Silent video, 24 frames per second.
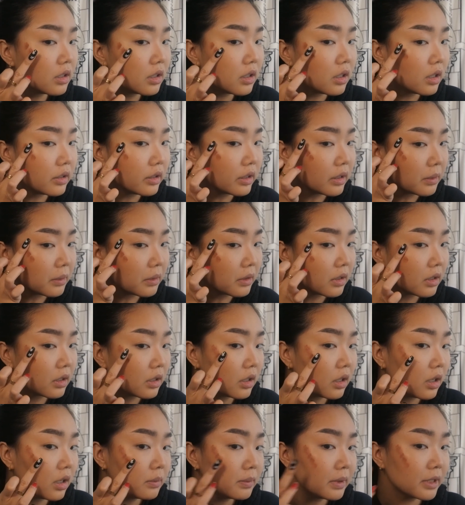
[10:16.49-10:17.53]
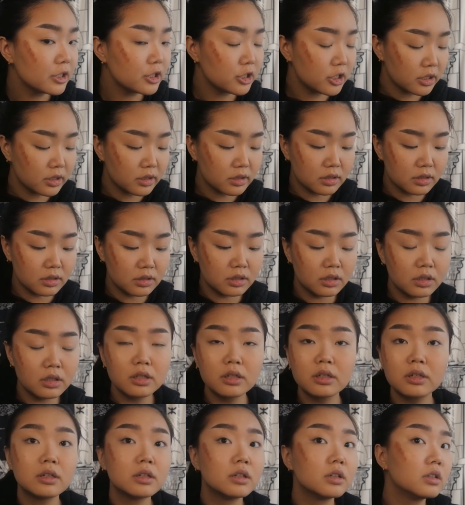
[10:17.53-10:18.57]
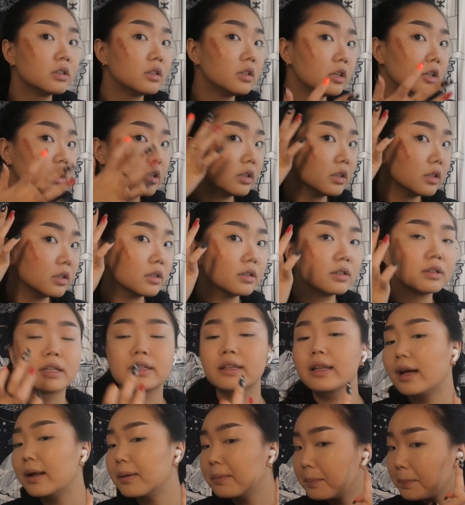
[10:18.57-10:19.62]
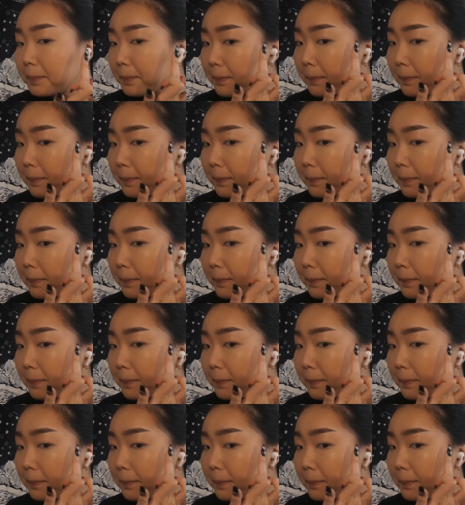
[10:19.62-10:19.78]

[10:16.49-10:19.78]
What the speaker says: on my cheeks, yeah, like that.